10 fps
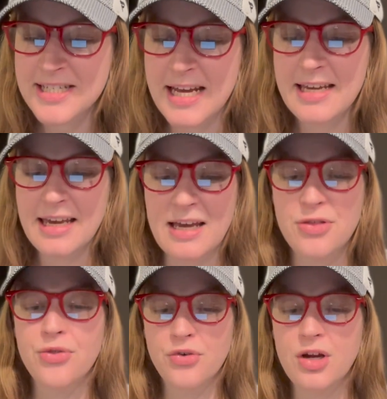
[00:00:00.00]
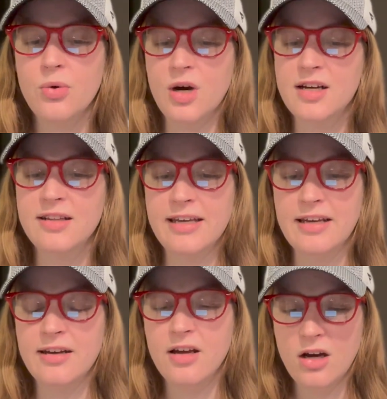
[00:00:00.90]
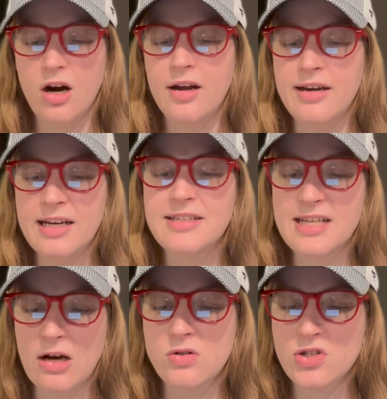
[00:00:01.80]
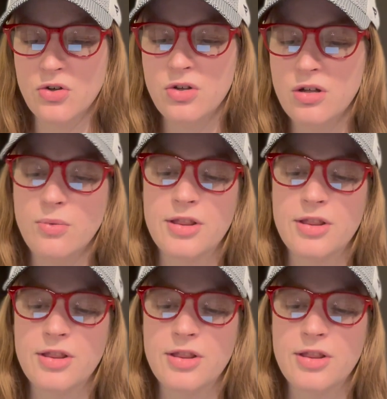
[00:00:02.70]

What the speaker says: take a 3-1 lead on Nic Dowd's goal,